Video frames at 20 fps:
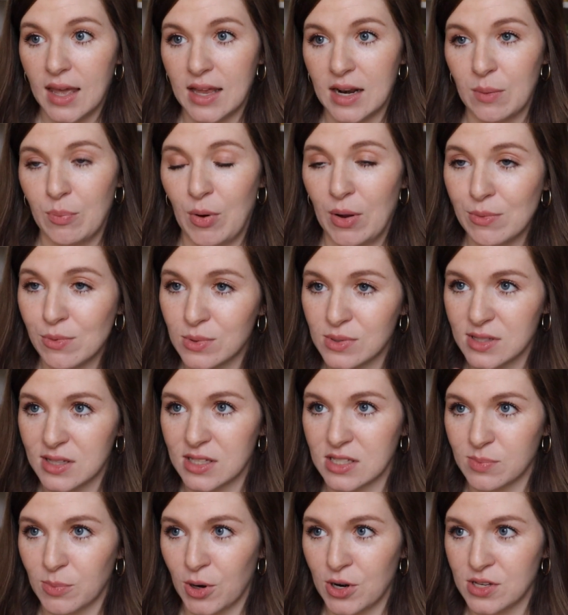and it probably wasn't
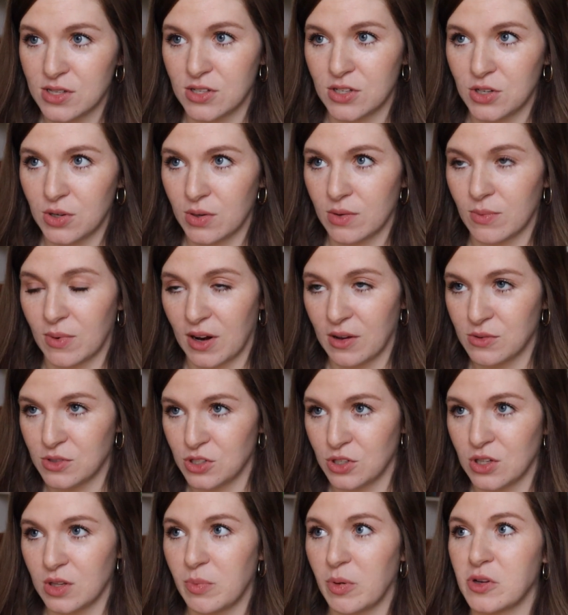the smartest to do it when I was
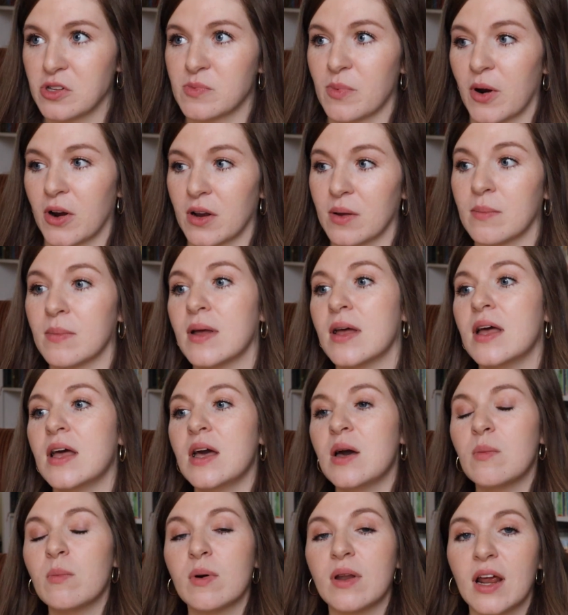newly postpartum,
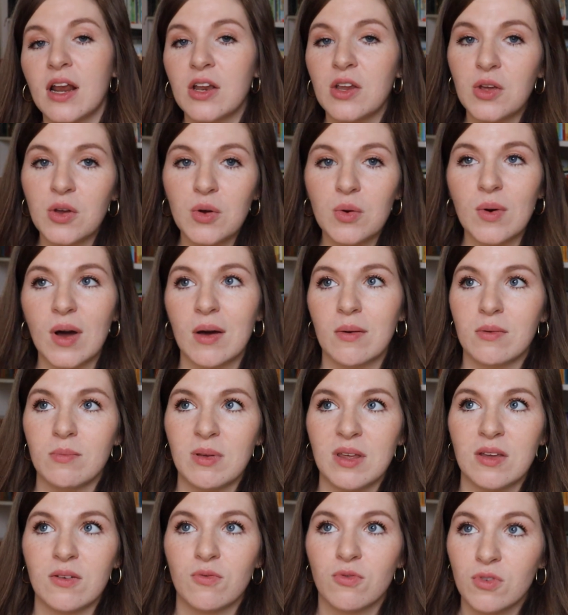but I knew I would
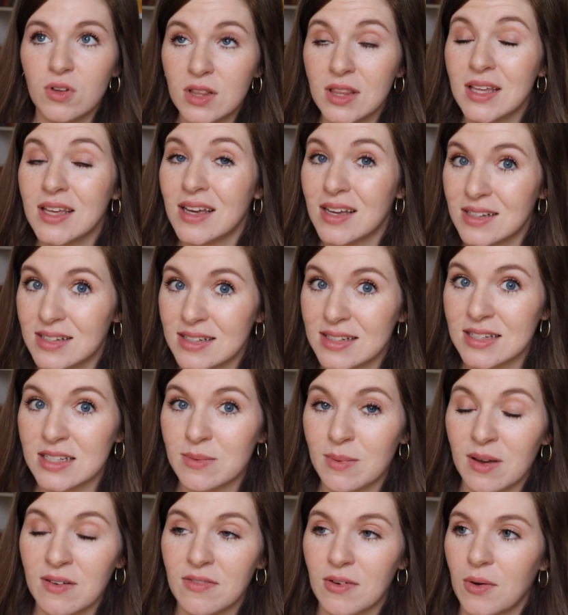be really addicted
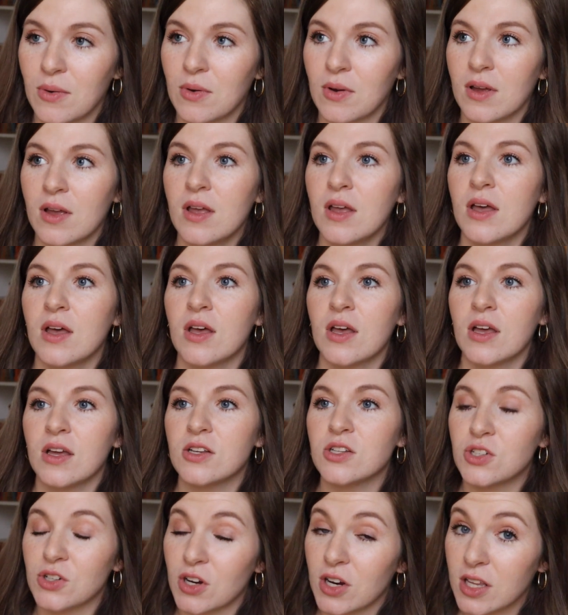to my phone
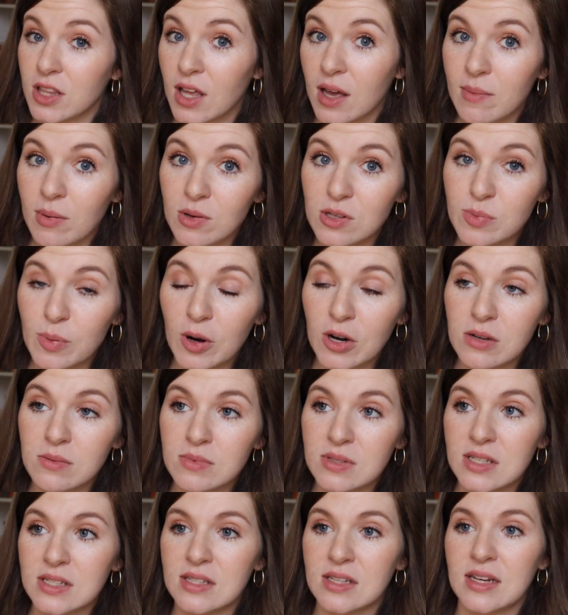during that
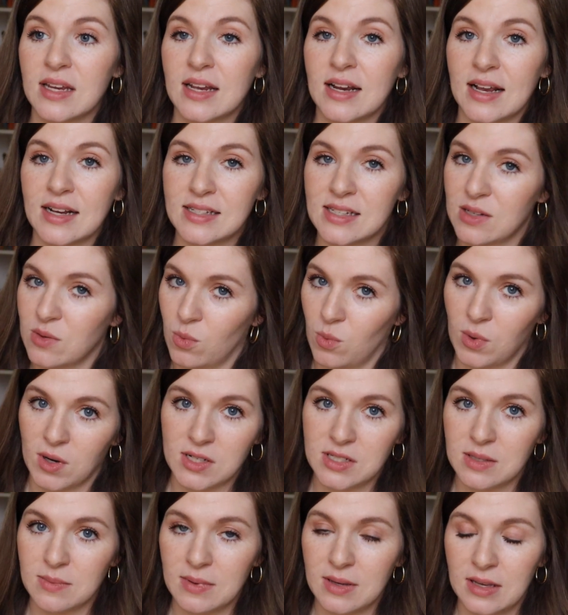postpartum season, and I didn't
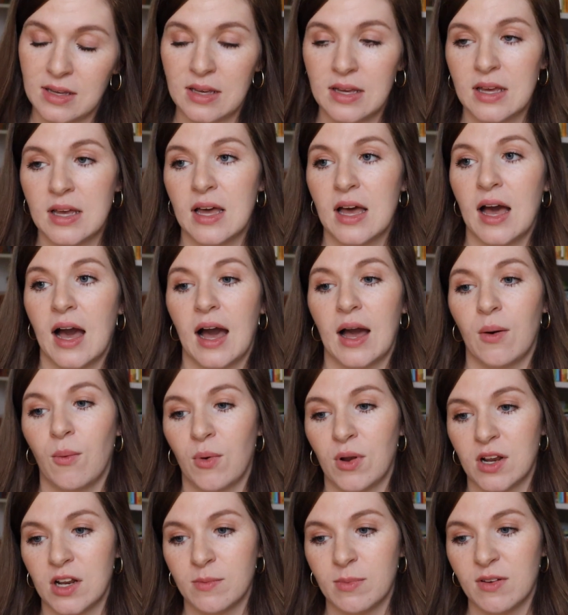want to be. I
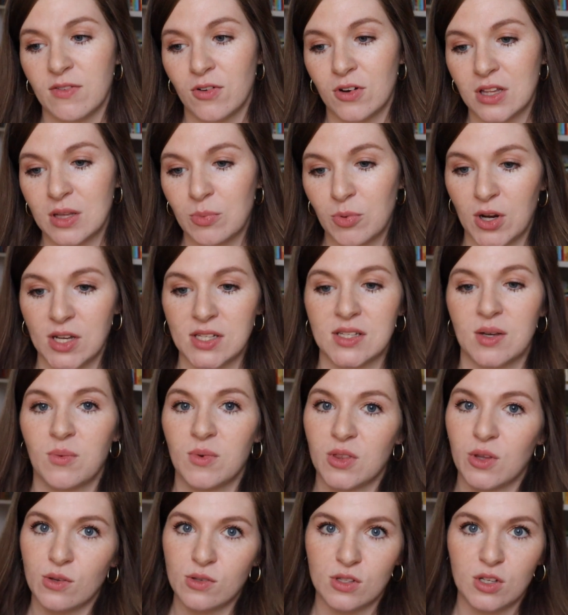wanted to be fully present
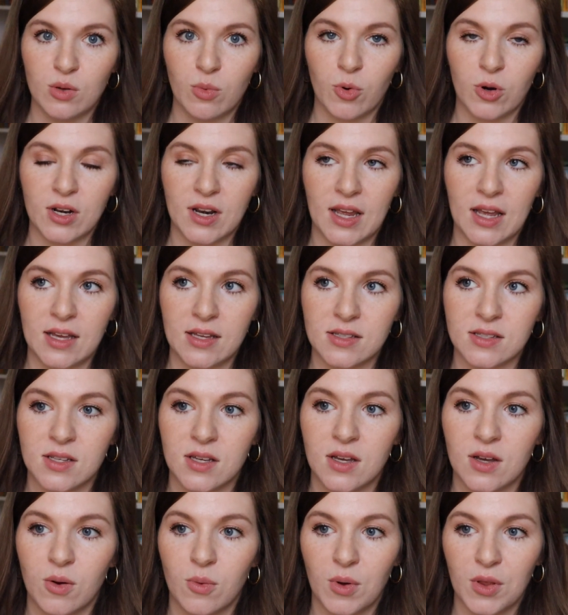with those newborn days
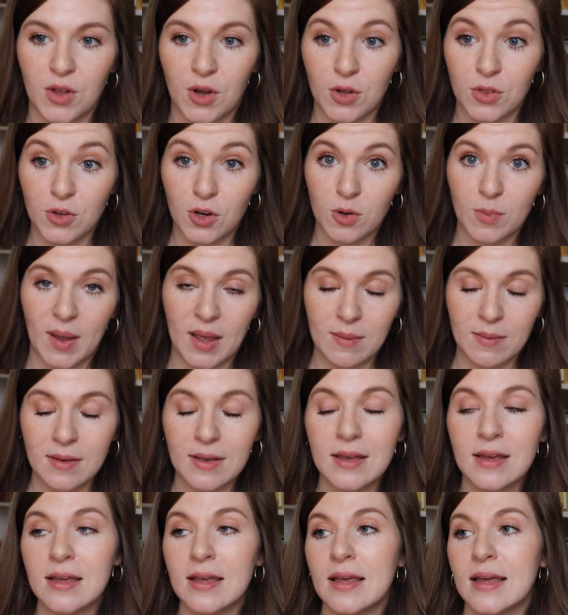with our 3rd
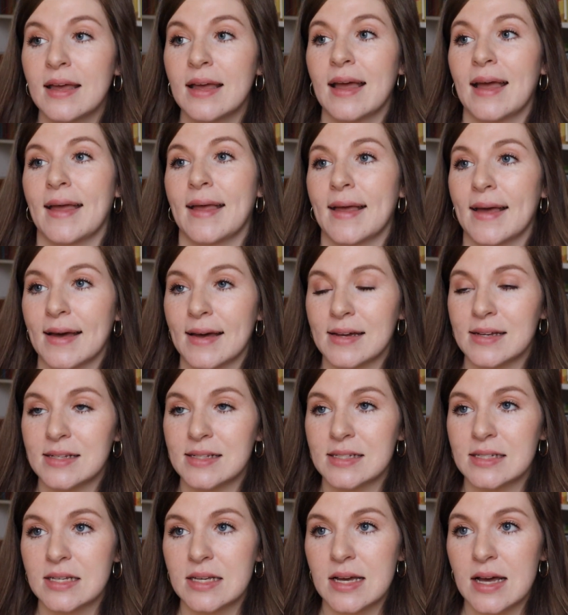baby.
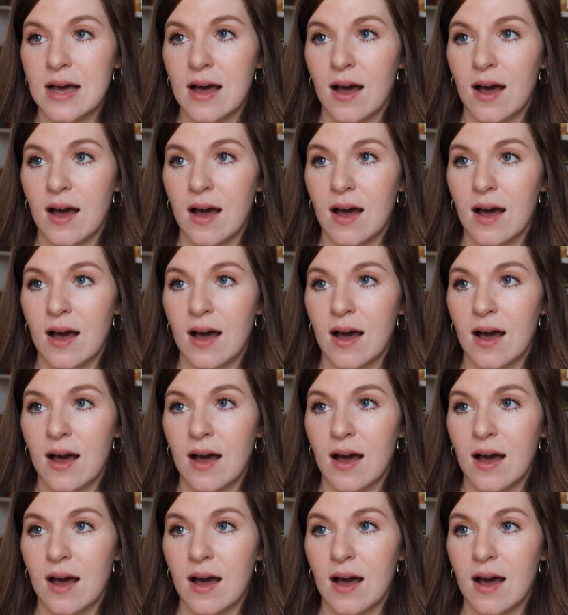And